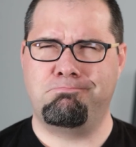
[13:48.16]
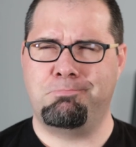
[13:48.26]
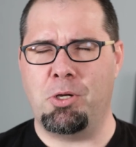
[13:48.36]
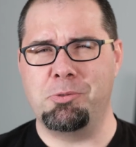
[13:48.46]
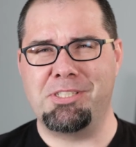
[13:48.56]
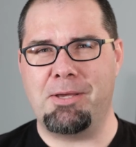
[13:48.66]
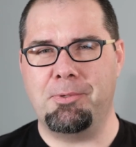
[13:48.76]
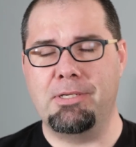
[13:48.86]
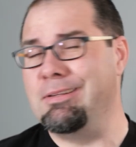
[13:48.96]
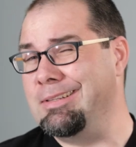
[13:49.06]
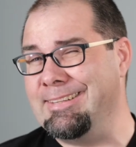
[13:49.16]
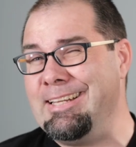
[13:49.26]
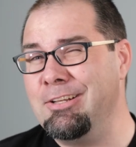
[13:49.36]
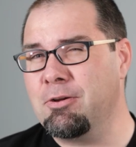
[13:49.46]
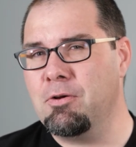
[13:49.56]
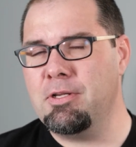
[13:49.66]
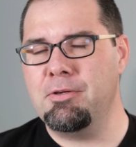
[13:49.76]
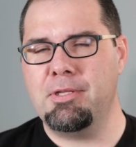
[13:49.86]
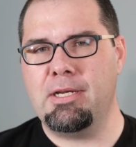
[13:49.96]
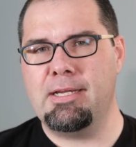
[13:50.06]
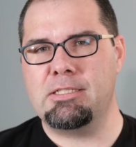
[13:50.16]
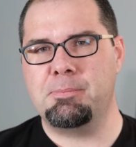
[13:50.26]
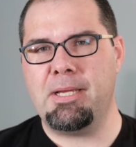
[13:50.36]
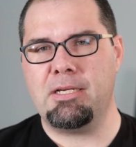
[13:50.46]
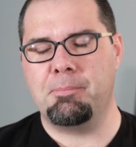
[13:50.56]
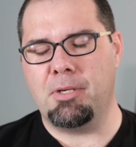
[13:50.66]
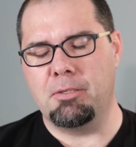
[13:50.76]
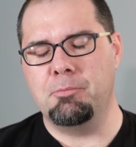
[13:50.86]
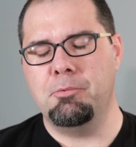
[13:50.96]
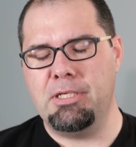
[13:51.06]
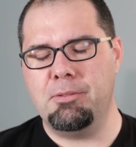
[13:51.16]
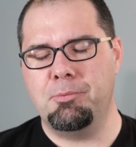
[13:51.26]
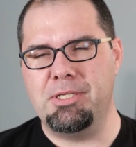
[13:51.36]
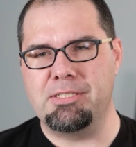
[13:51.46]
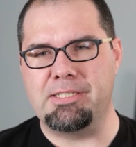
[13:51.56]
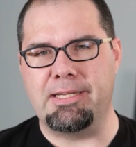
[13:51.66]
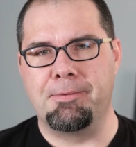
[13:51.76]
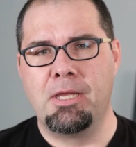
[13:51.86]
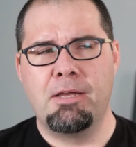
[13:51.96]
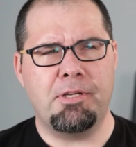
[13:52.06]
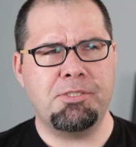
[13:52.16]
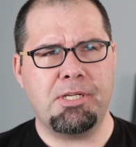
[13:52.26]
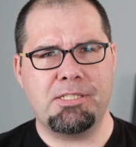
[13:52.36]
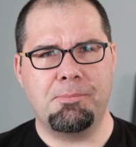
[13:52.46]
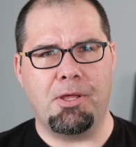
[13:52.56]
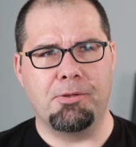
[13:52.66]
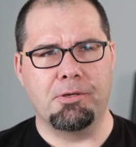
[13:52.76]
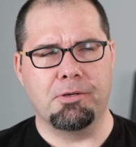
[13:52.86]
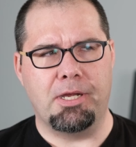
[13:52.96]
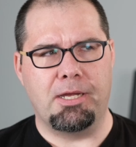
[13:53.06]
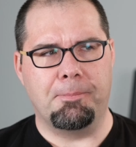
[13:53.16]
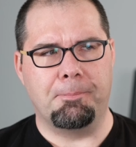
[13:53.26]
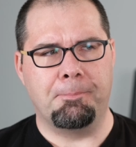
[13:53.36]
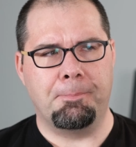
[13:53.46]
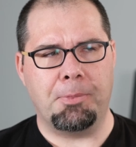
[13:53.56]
post that one a little earlier than I expect, but we'll see. Also got some other um,